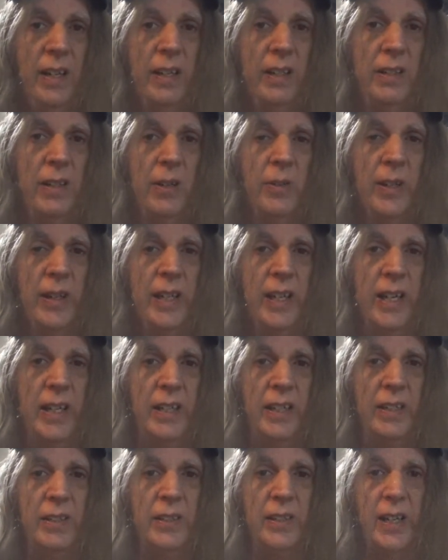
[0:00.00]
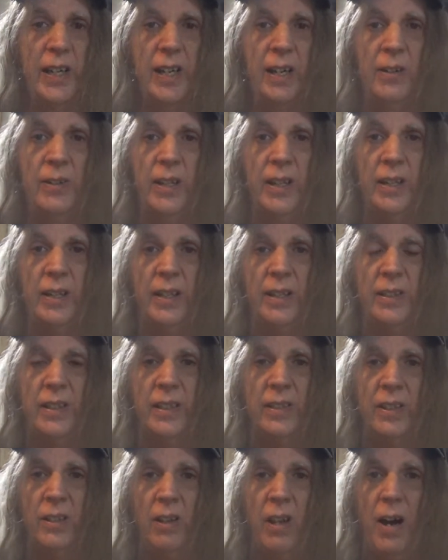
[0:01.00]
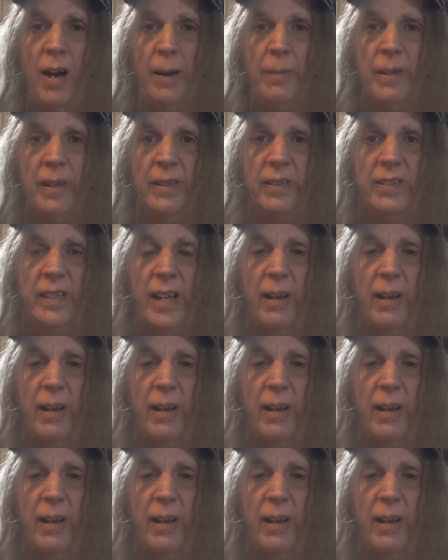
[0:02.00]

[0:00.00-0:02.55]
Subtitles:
You know, they get in there, and then the lobbyists,